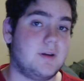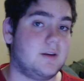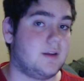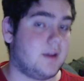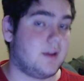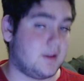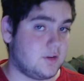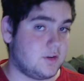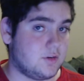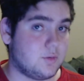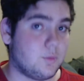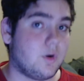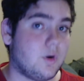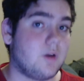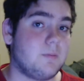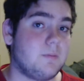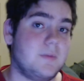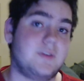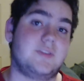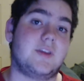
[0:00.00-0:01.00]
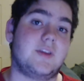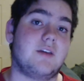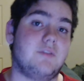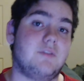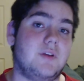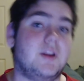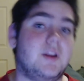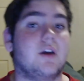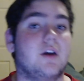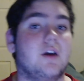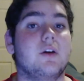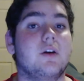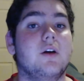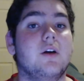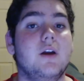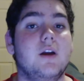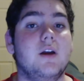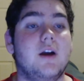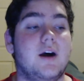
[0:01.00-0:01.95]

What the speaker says: button and you won't miss that video.